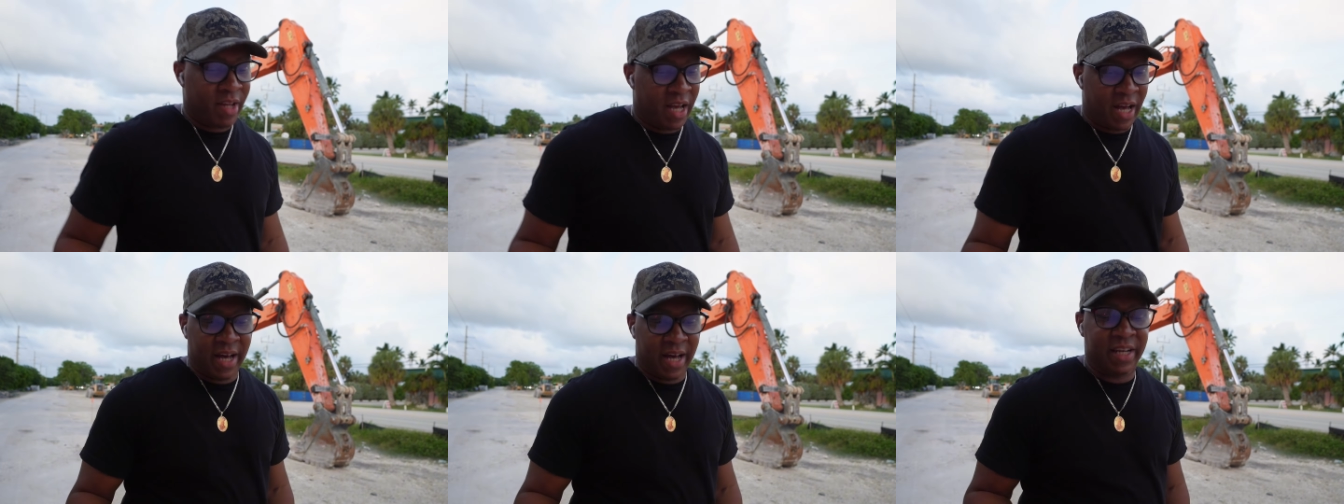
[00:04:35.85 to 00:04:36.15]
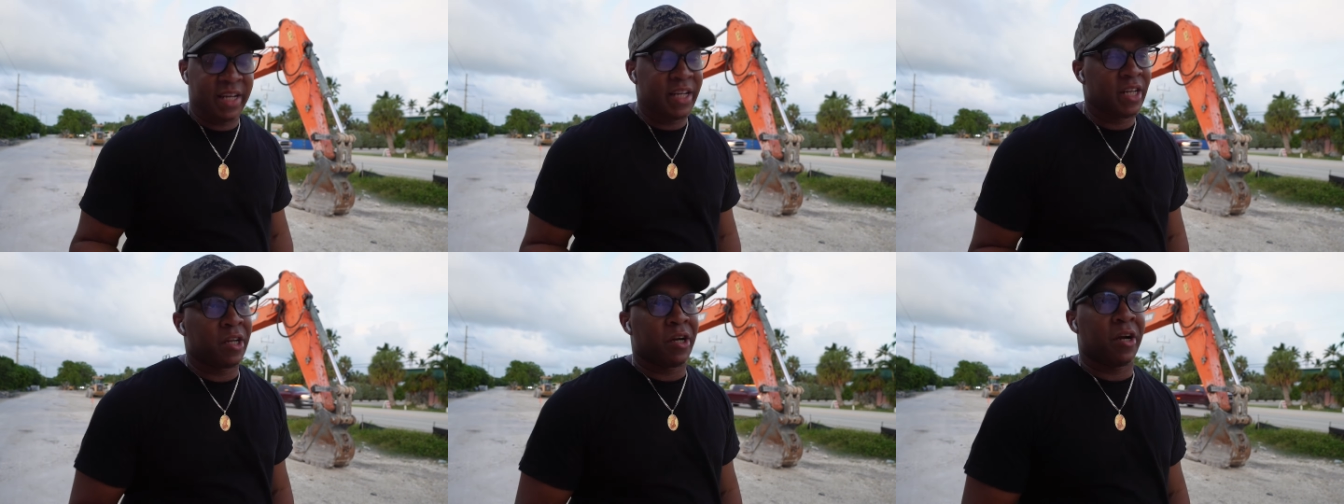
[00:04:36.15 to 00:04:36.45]
I
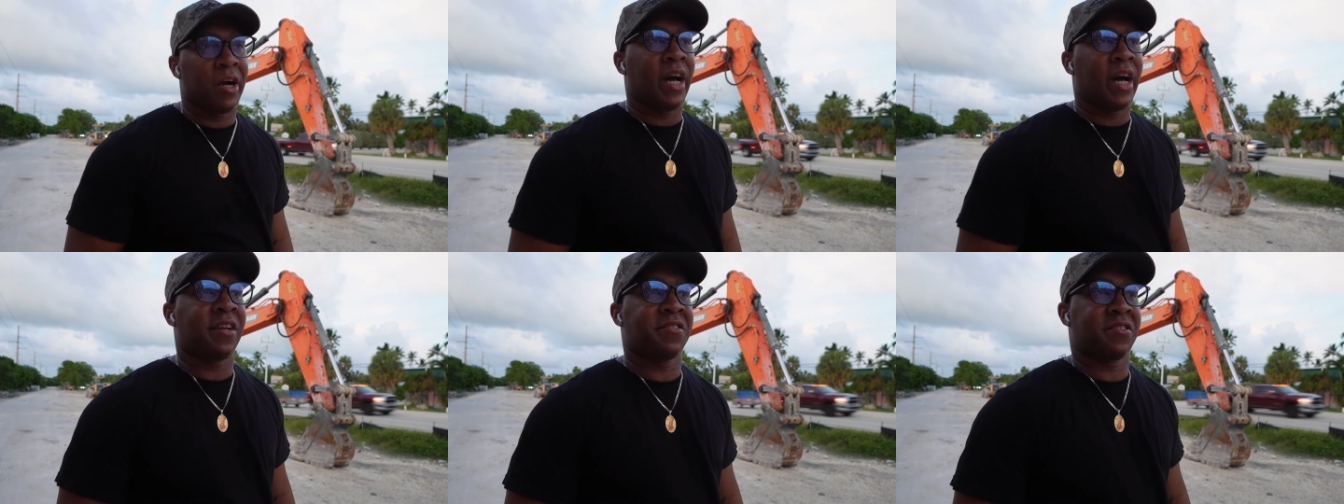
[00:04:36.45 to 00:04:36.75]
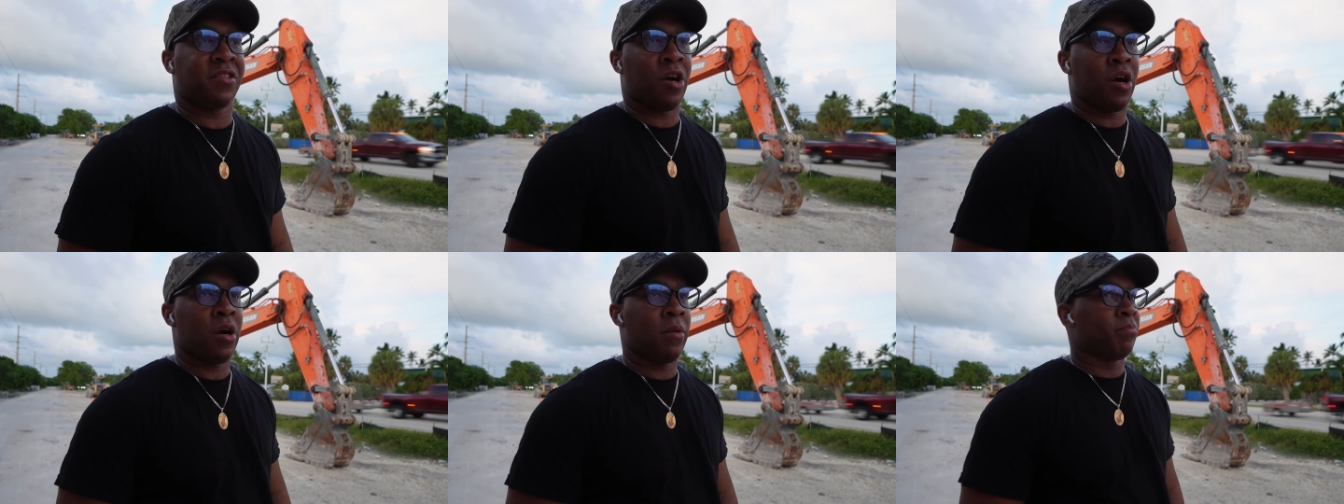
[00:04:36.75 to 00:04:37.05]
didn't learn how to
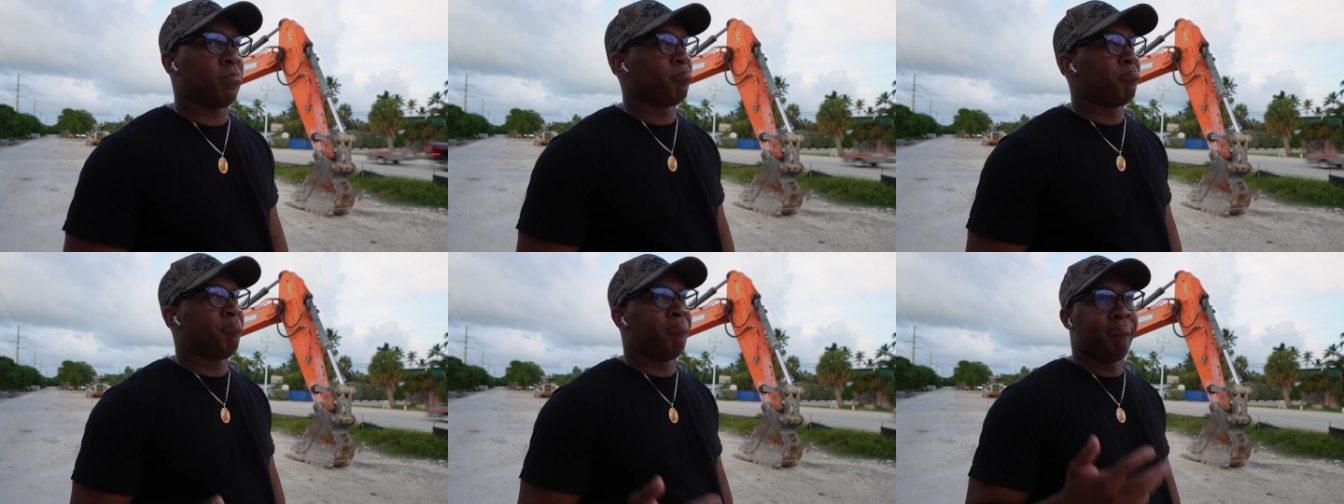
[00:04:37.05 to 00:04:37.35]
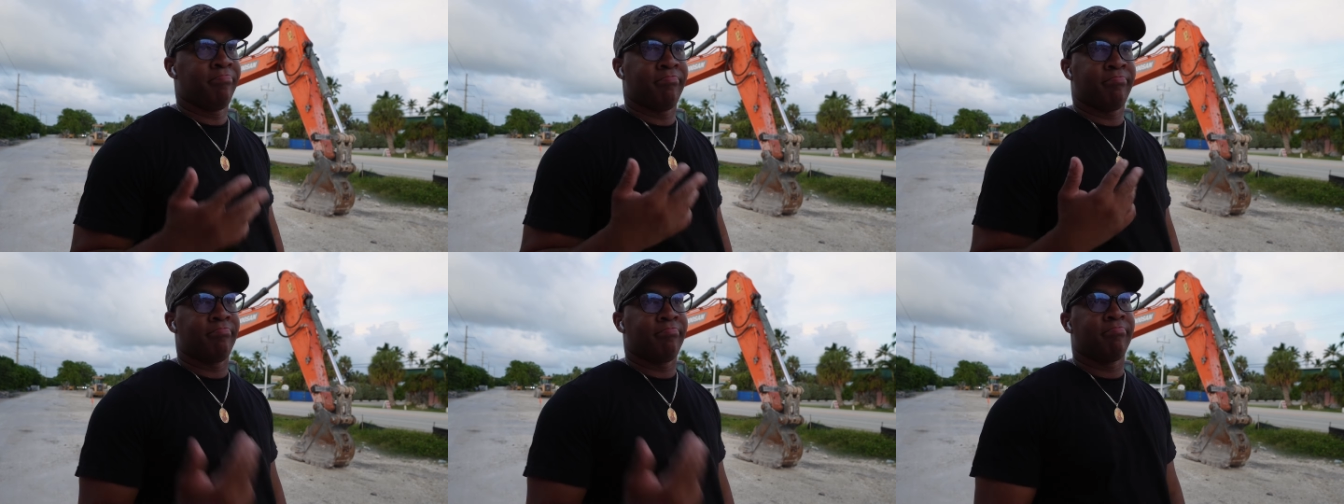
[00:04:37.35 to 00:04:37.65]
tarp,
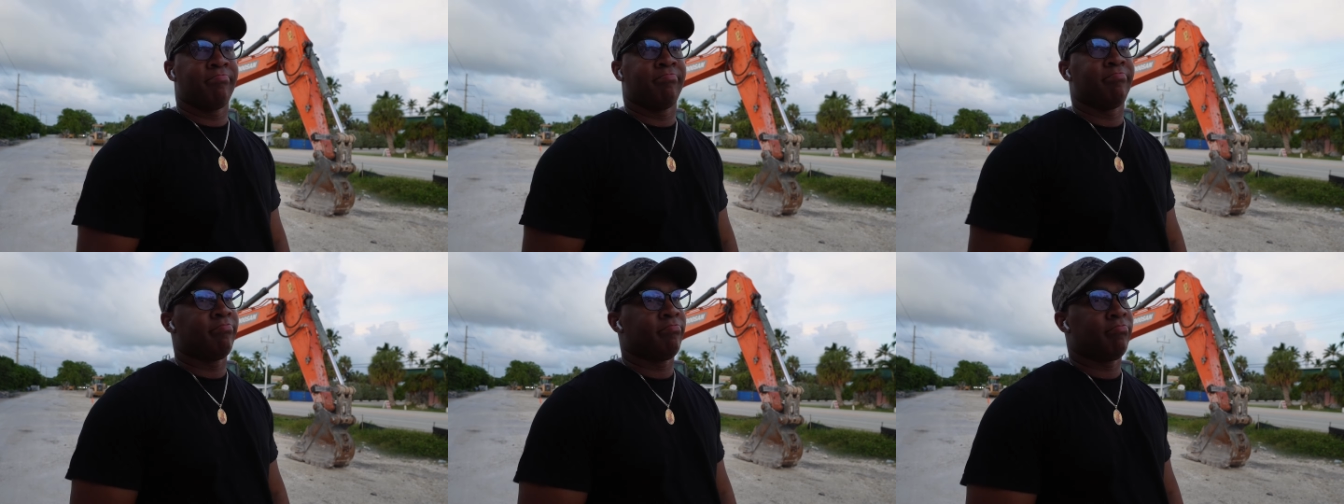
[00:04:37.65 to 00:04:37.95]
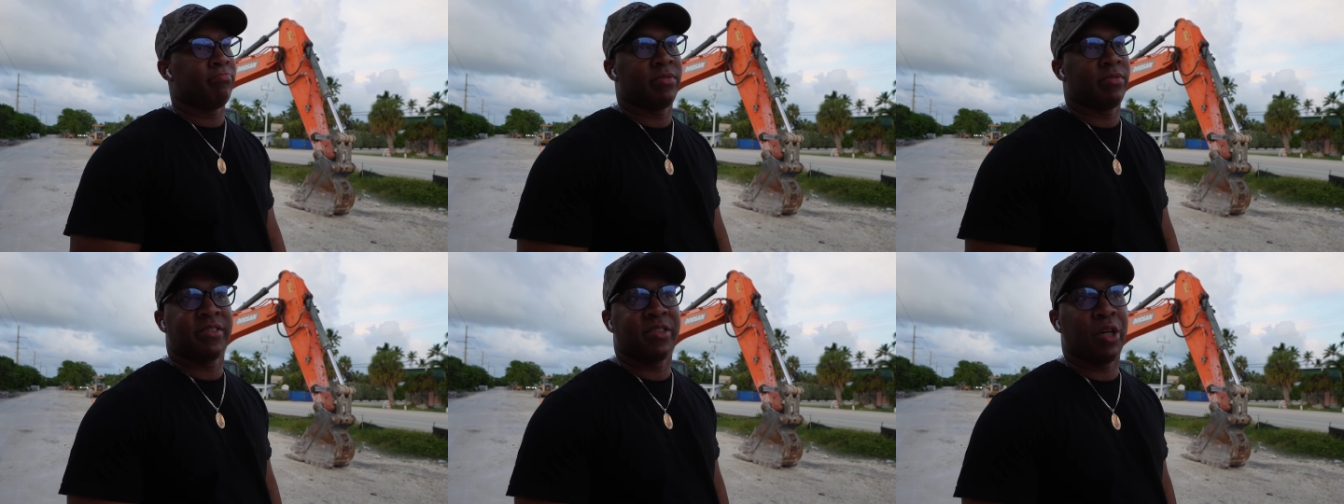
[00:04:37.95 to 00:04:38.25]

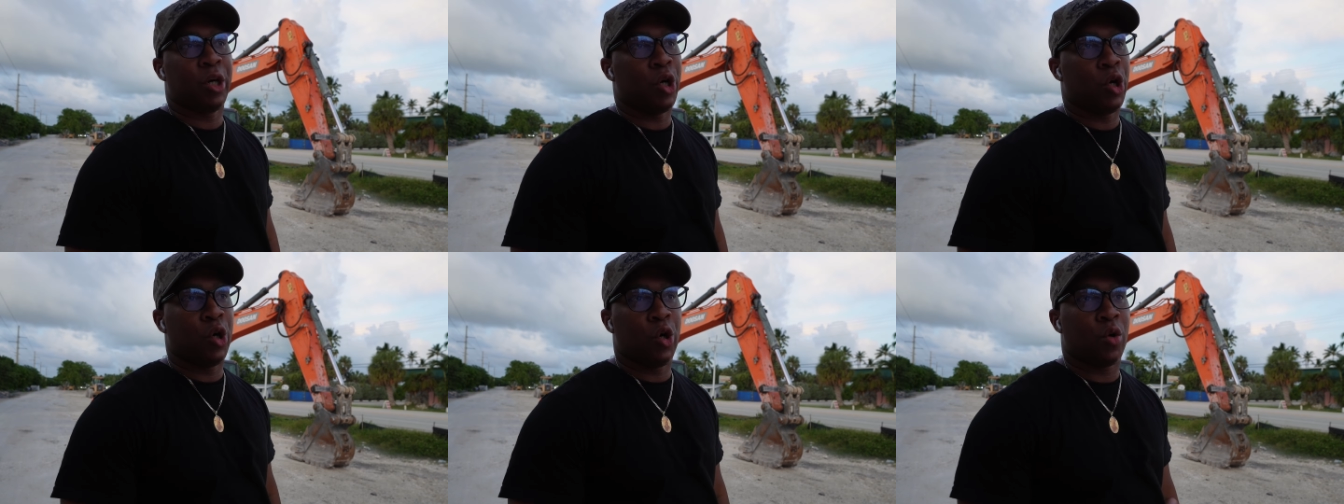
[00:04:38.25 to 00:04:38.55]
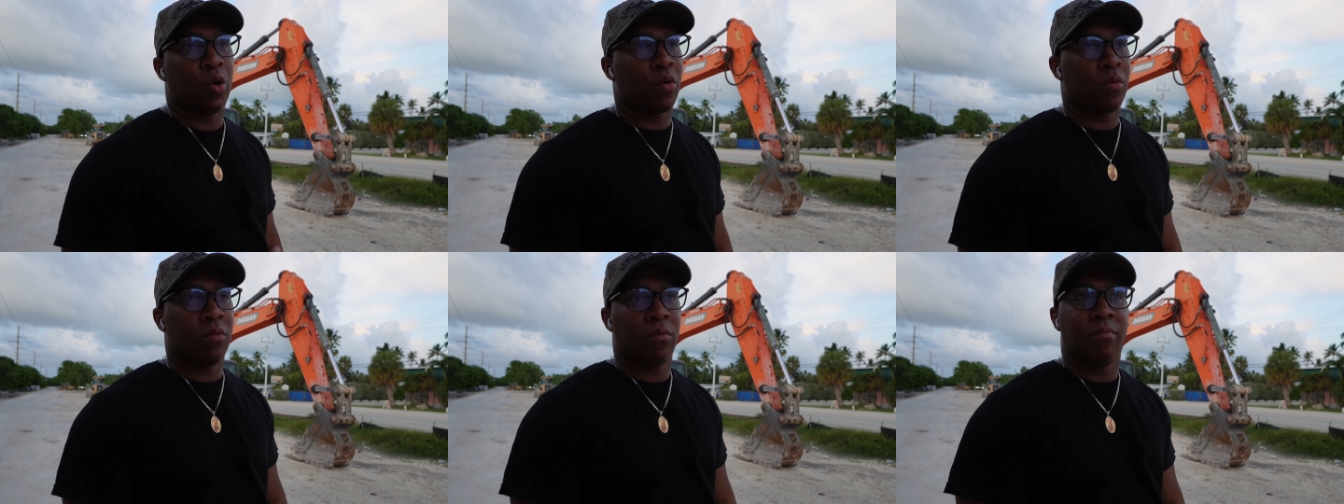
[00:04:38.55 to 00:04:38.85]

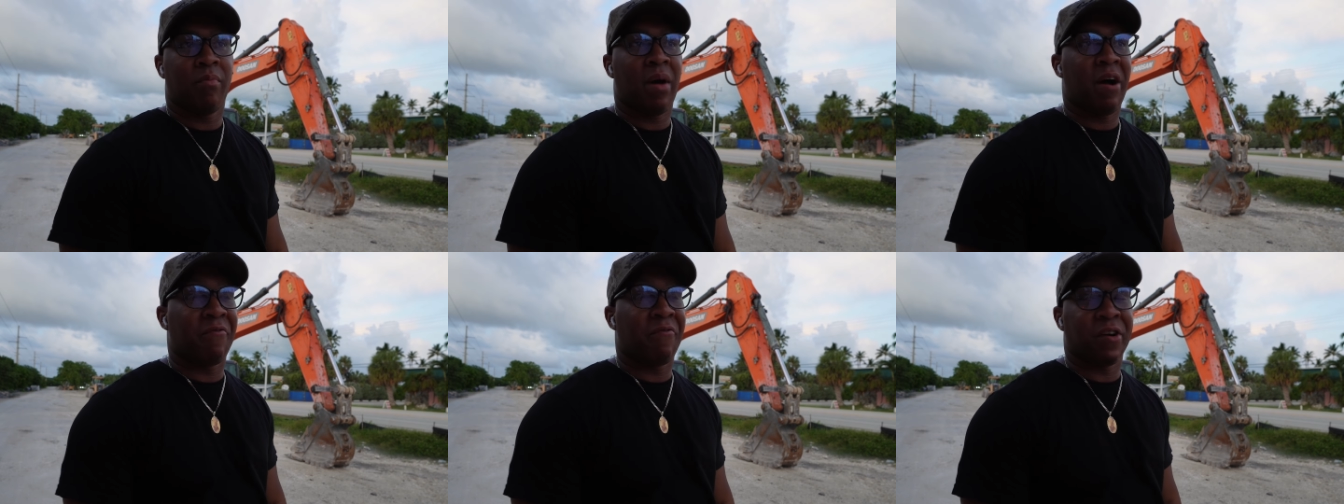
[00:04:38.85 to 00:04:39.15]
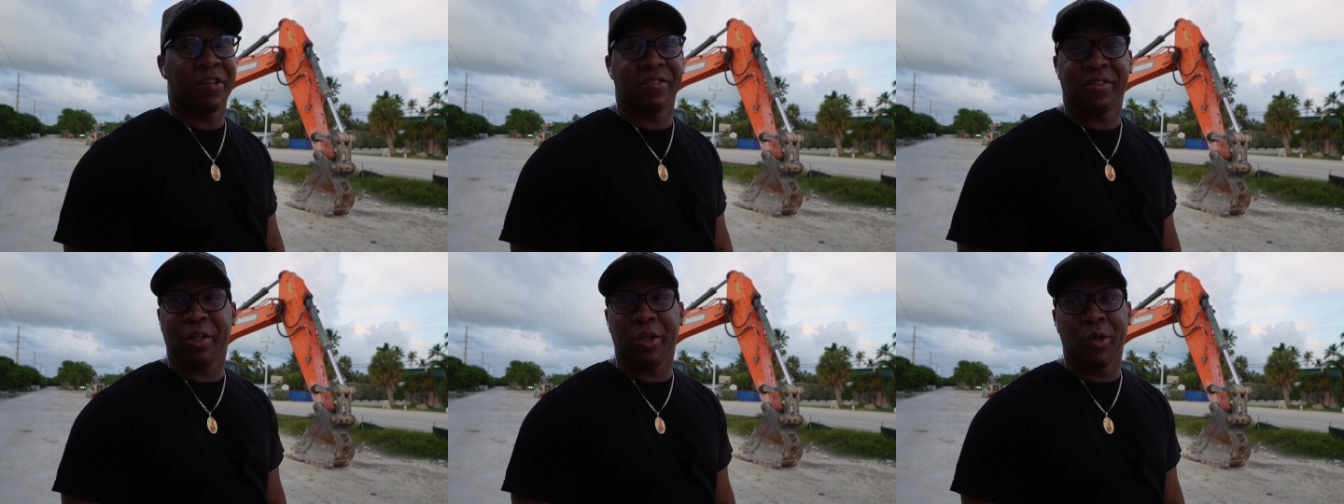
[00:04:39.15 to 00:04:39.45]
so my
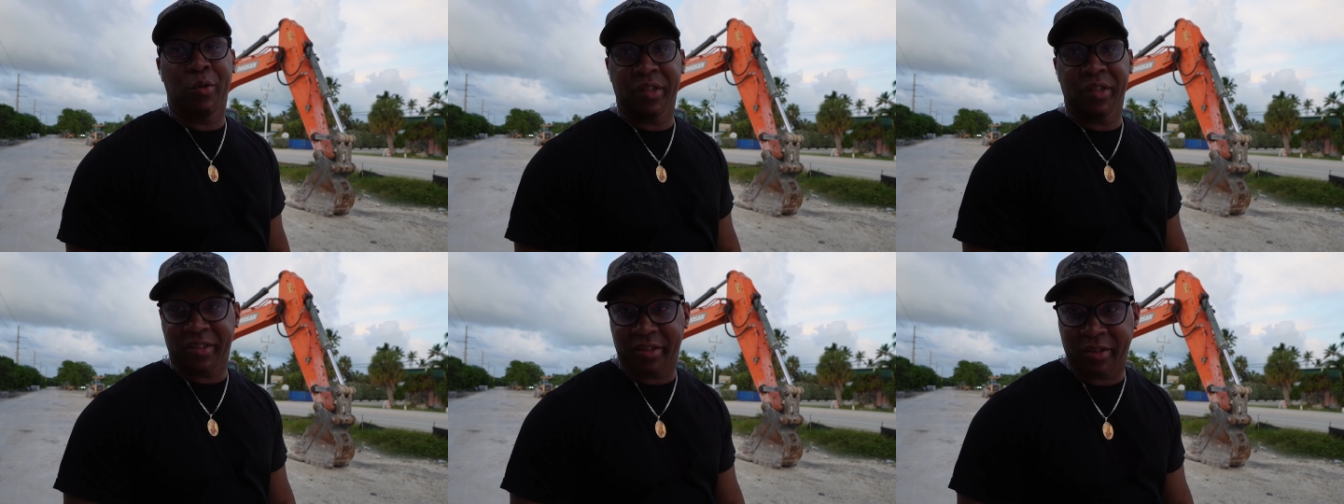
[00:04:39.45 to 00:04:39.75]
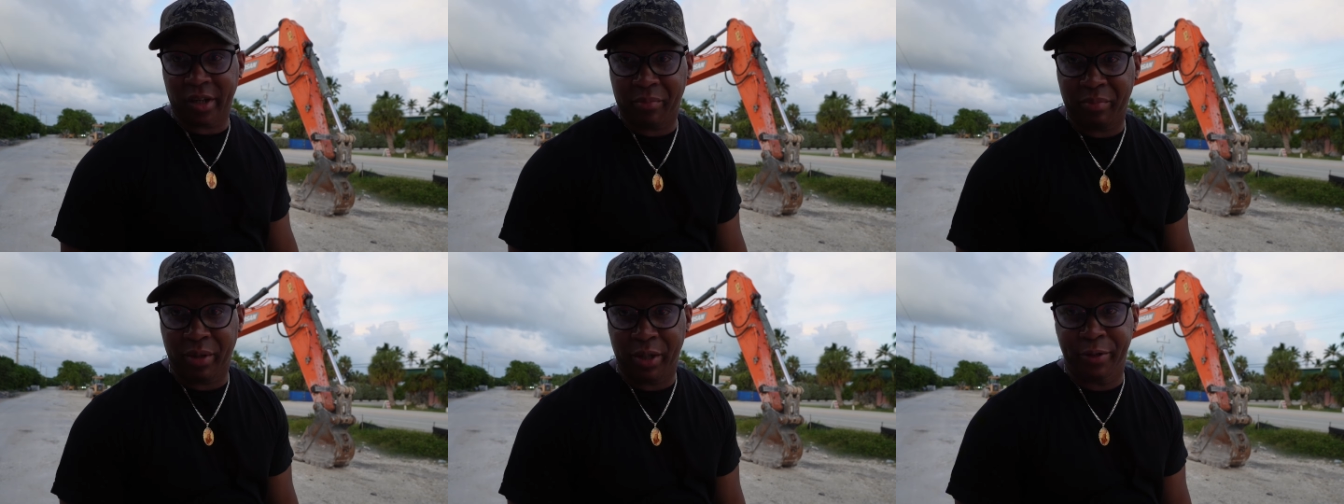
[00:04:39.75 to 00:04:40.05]
first load was a
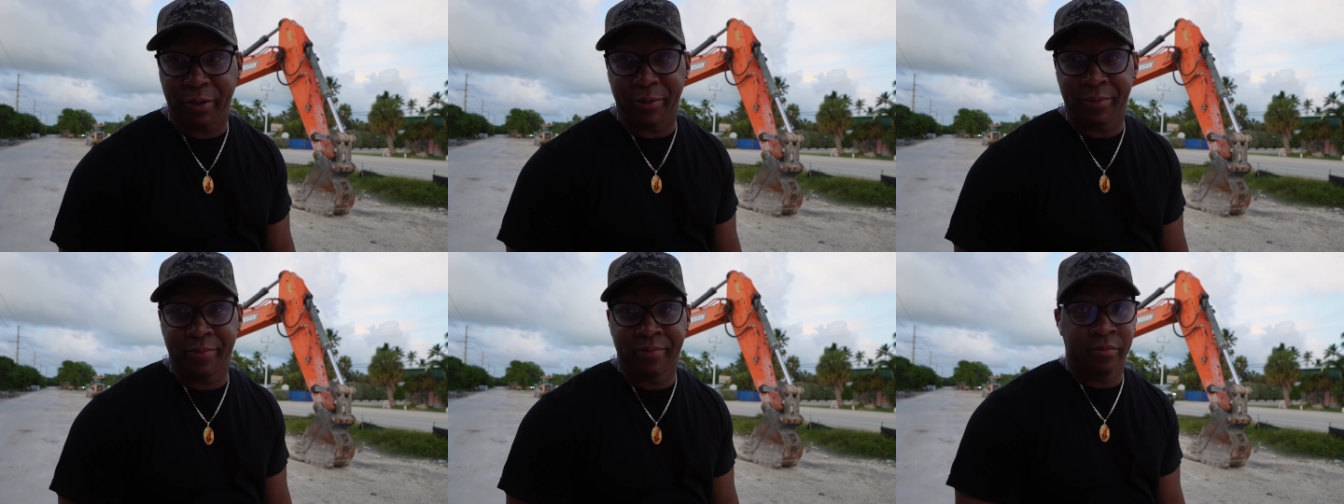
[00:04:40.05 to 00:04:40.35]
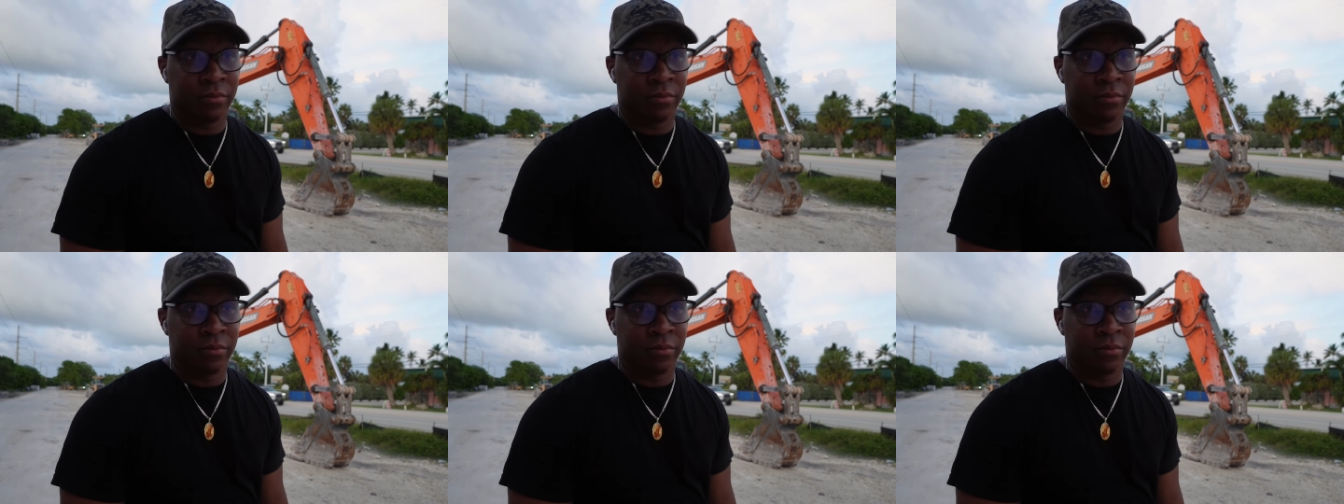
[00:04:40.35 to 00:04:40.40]
tarp load.